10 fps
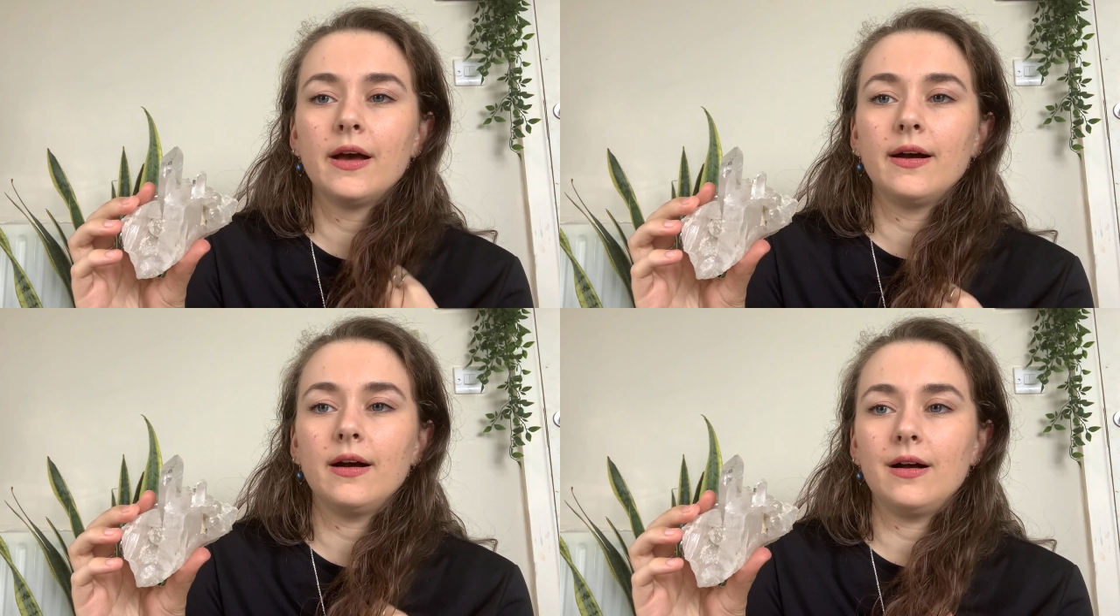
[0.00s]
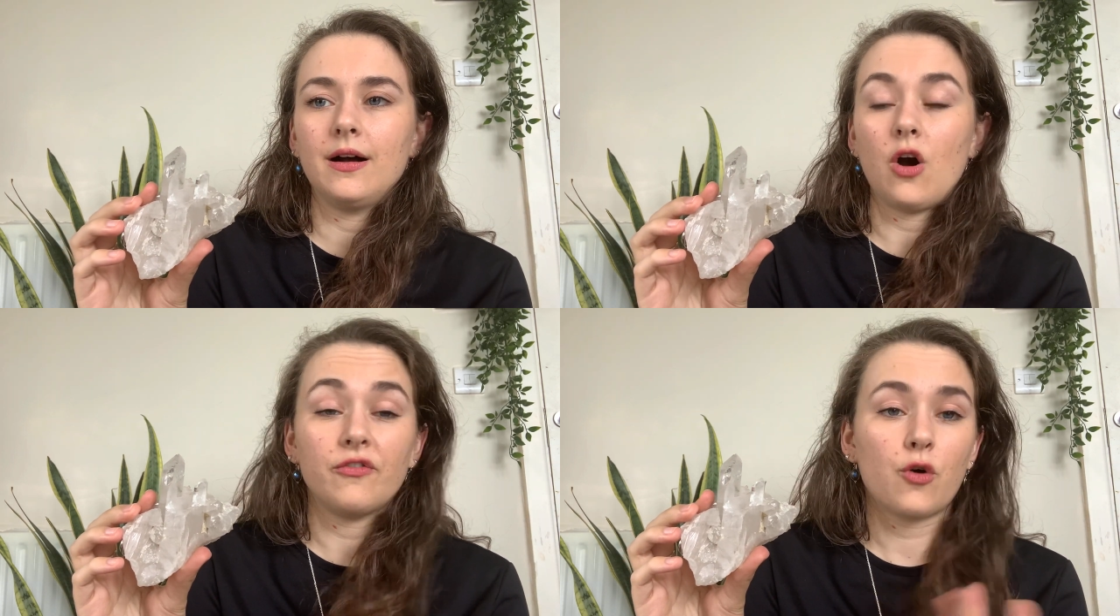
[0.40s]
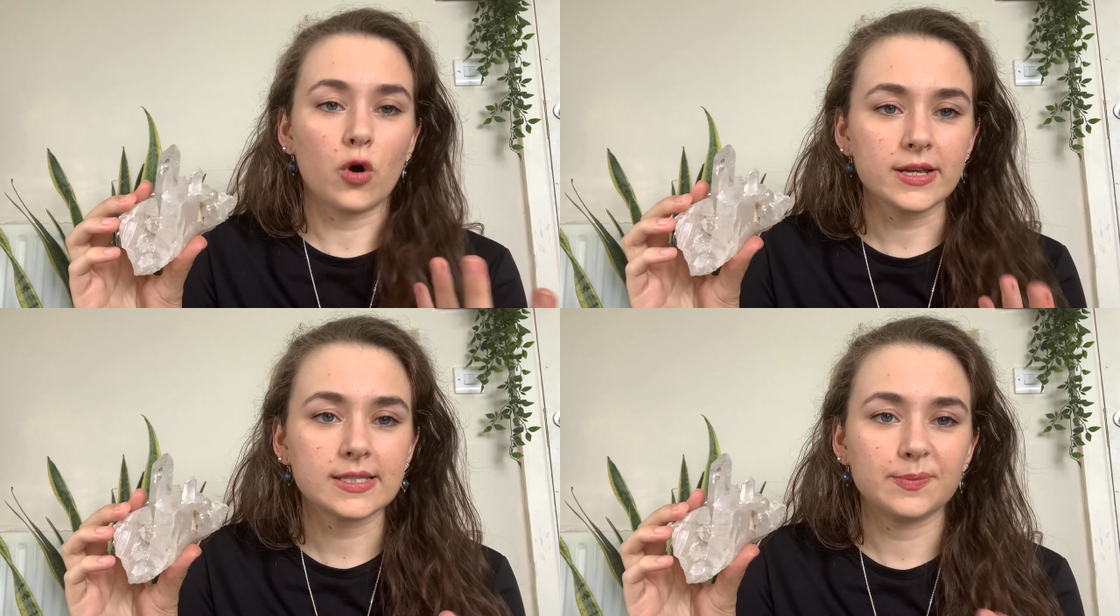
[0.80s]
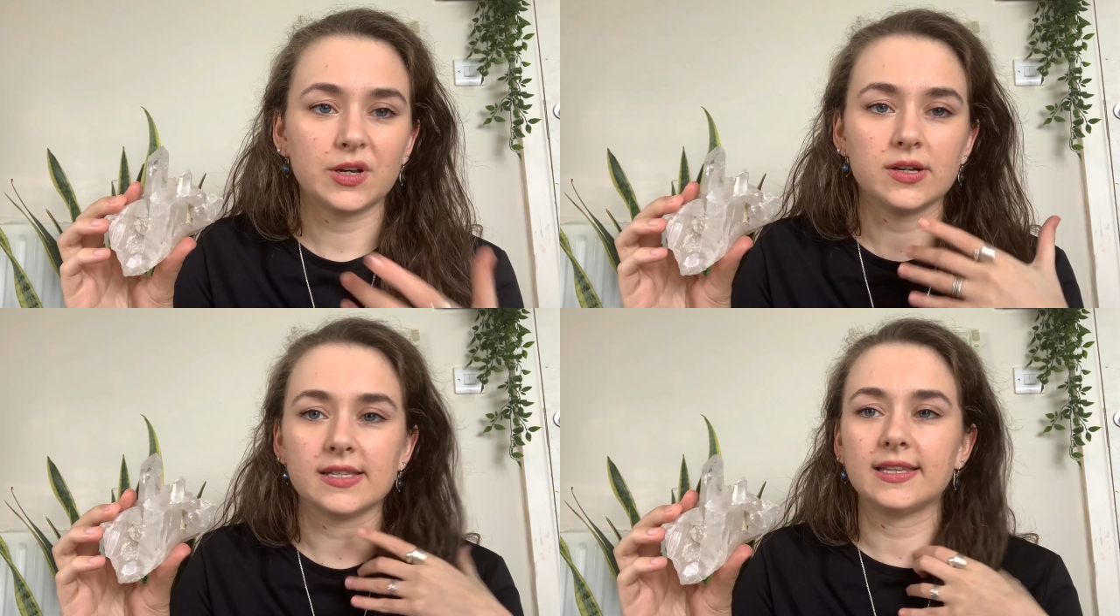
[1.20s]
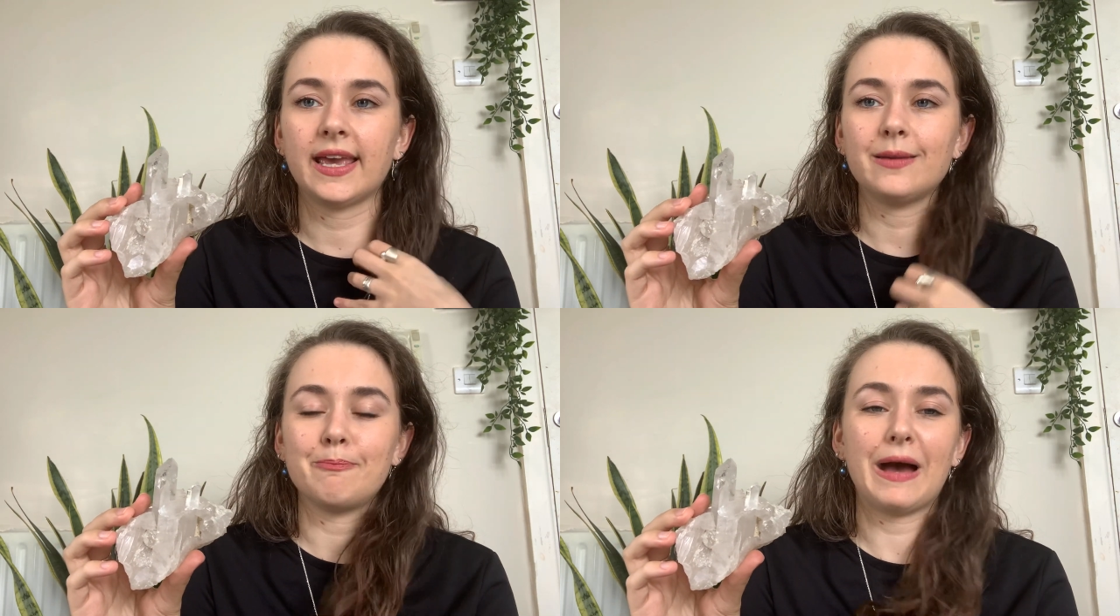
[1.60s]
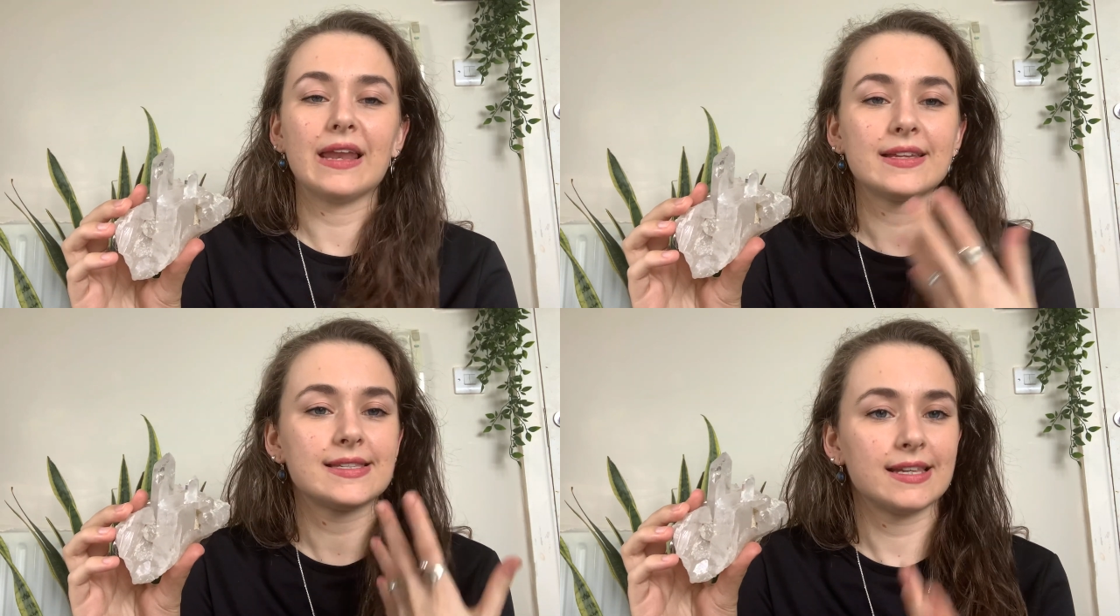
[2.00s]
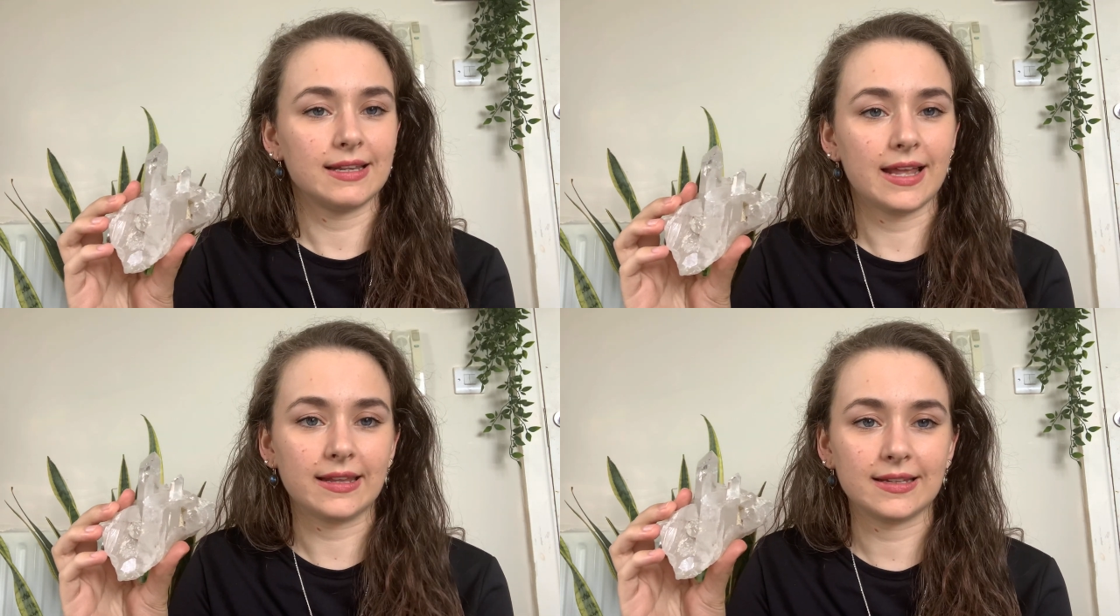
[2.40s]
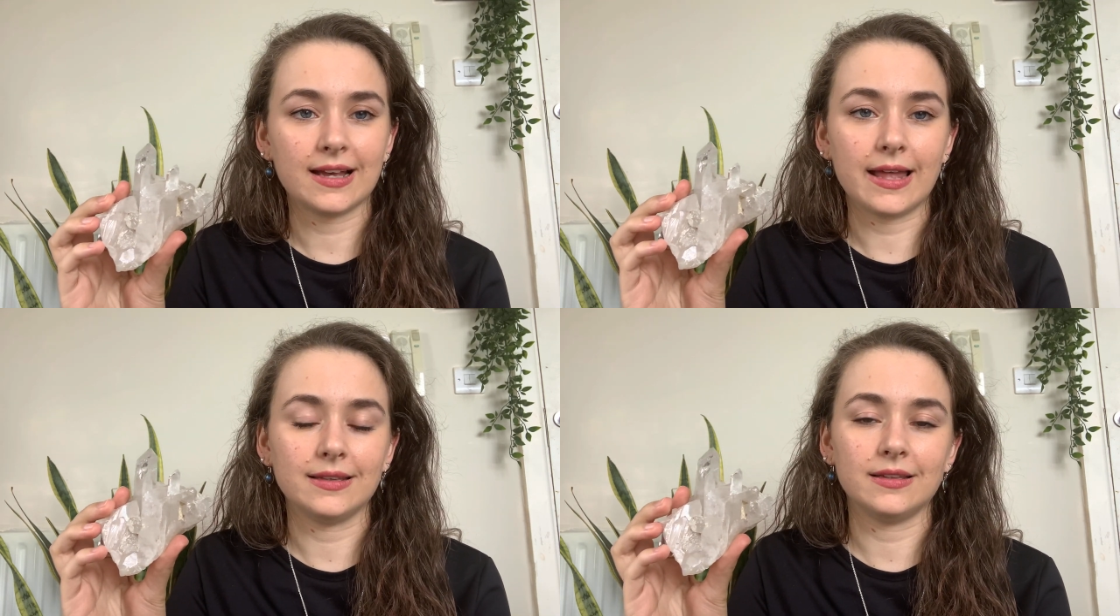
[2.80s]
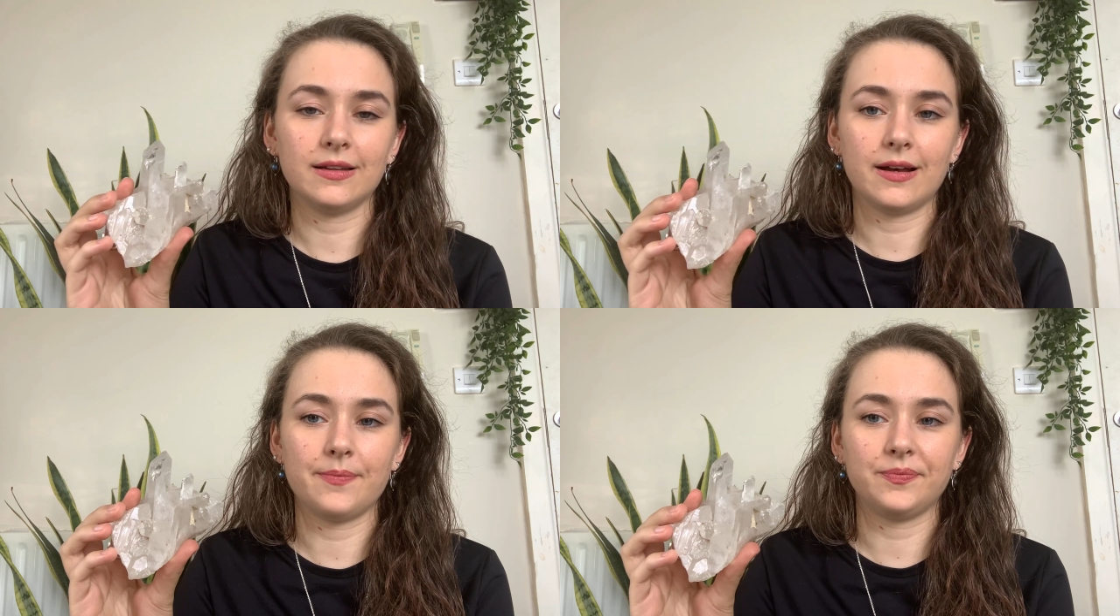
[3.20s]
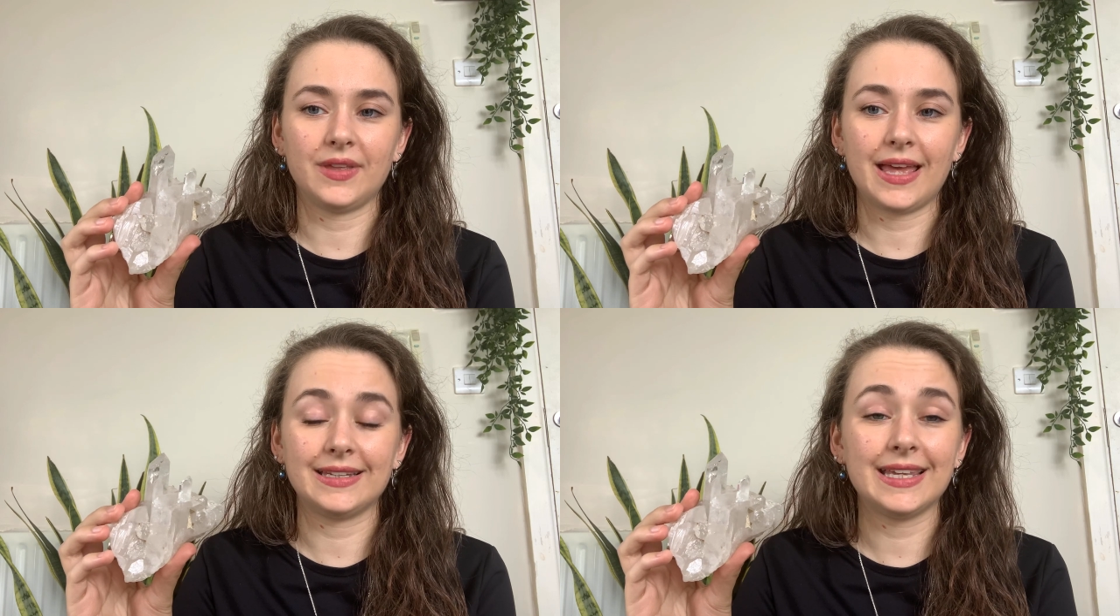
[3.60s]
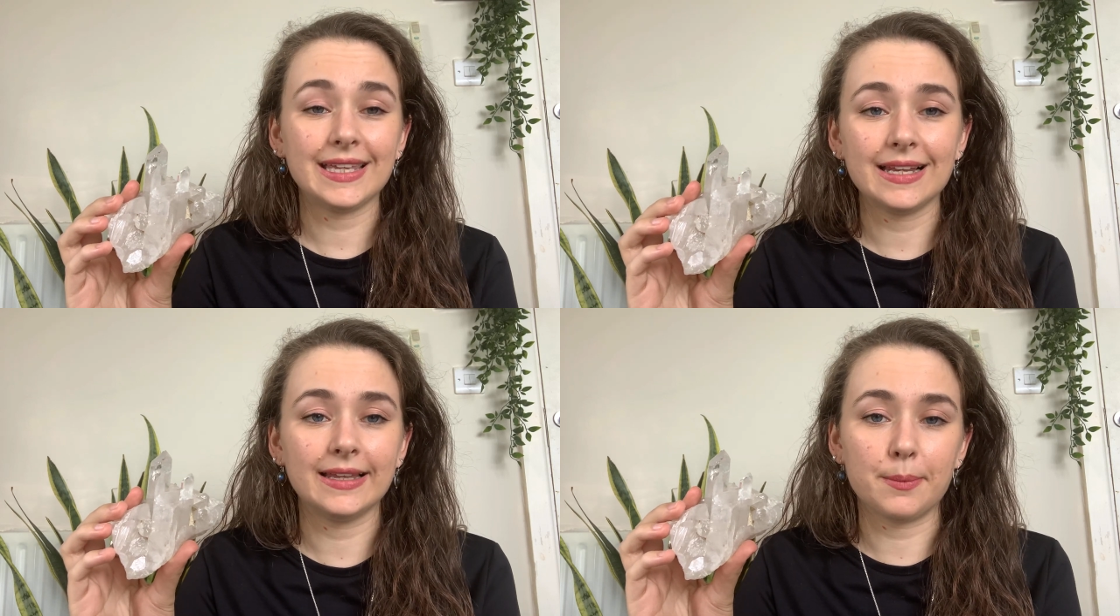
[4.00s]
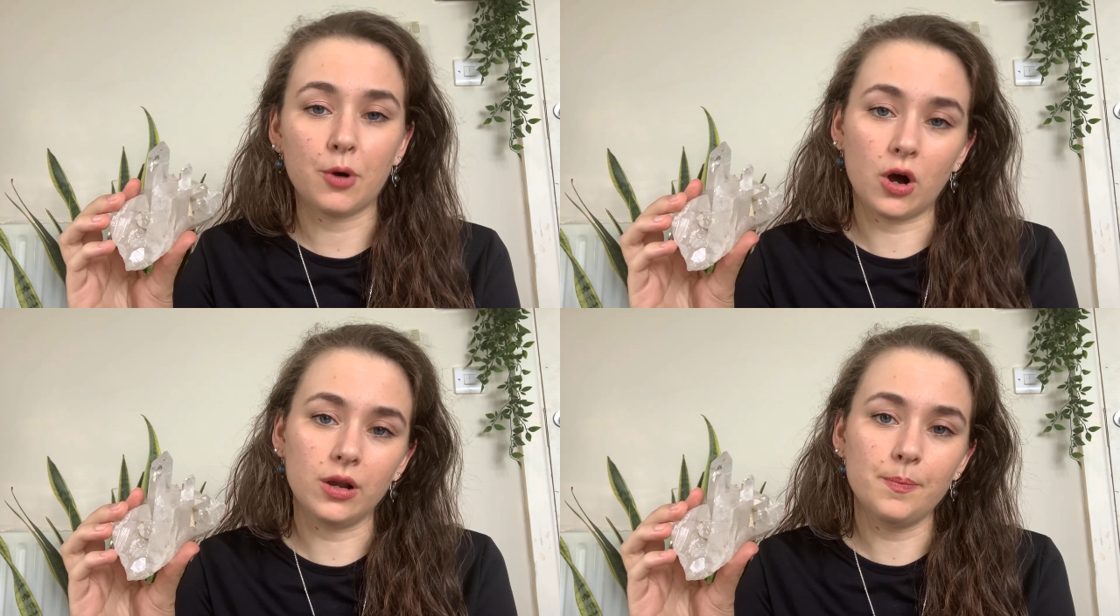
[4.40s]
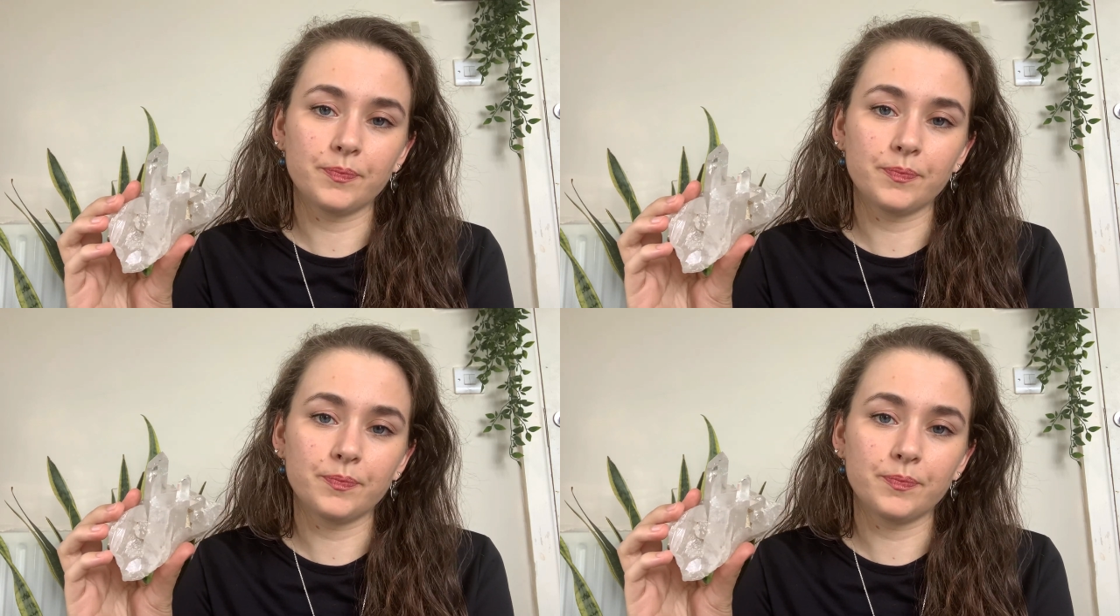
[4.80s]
of course, because it can balance and heal them all.